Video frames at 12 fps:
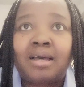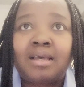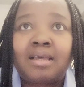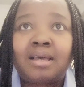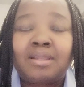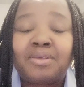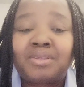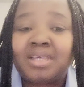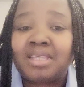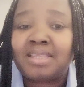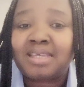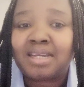
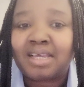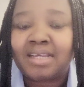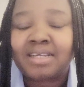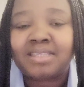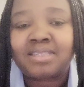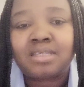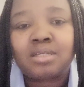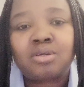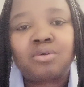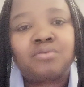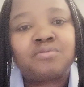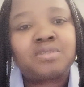Another thing I can think
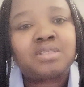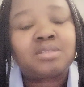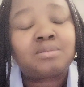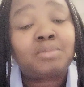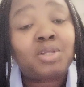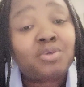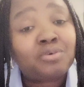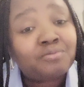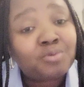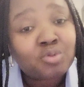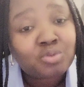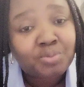of is many of
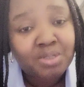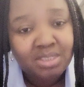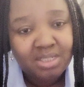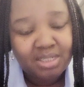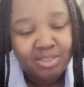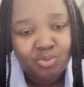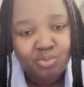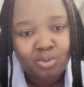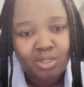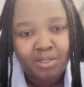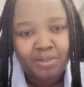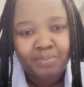those patients
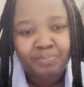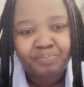were